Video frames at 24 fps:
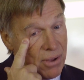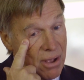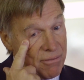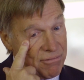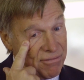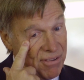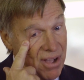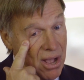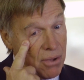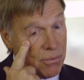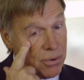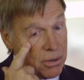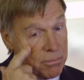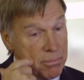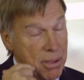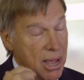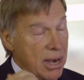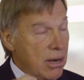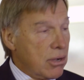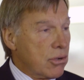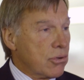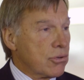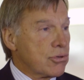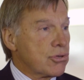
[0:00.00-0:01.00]
following
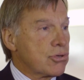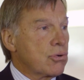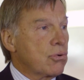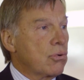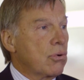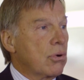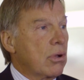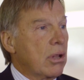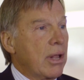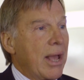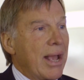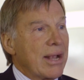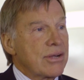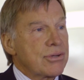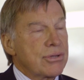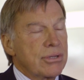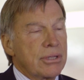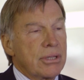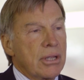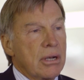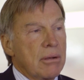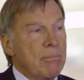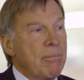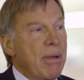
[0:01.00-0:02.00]
medical school, I
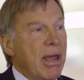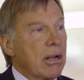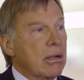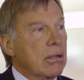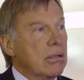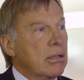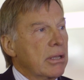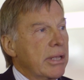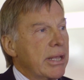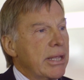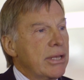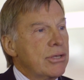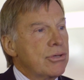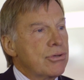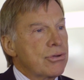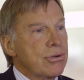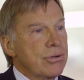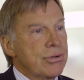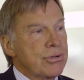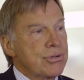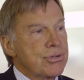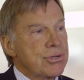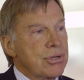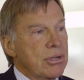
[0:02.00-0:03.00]
actually did a medical
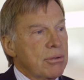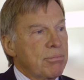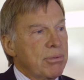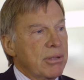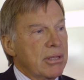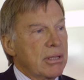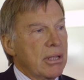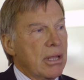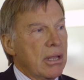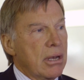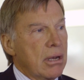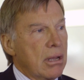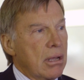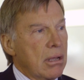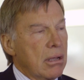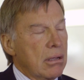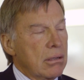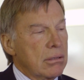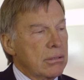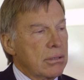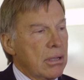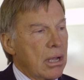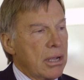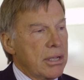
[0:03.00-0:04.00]
internship and then
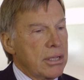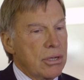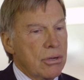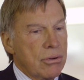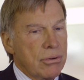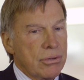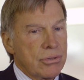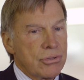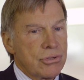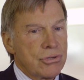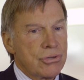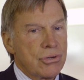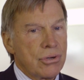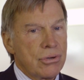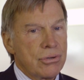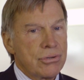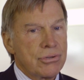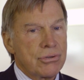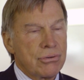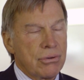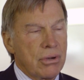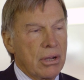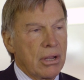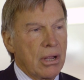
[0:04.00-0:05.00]
a year in
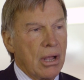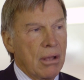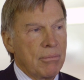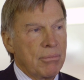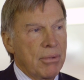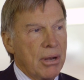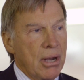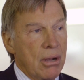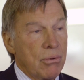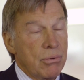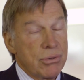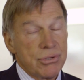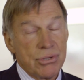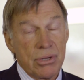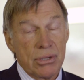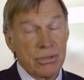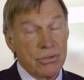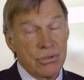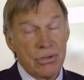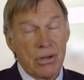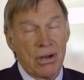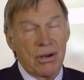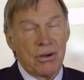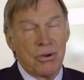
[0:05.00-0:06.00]
surgery. I mean, I wish
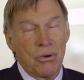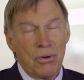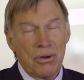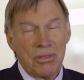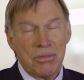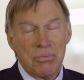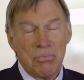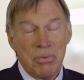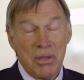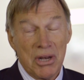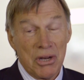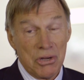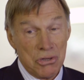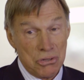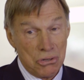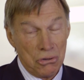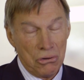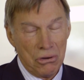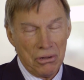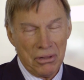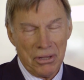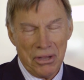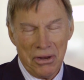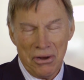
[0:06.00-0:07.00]
I'd started orthopedics
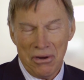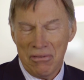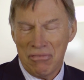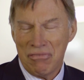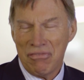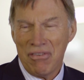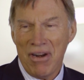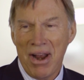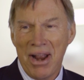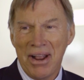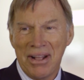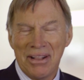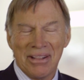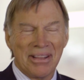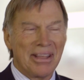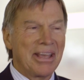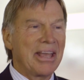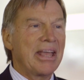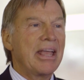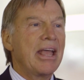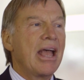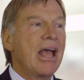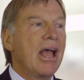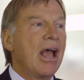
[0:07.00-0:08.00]
earlier,
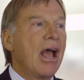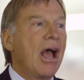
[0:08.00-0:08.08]
frankly.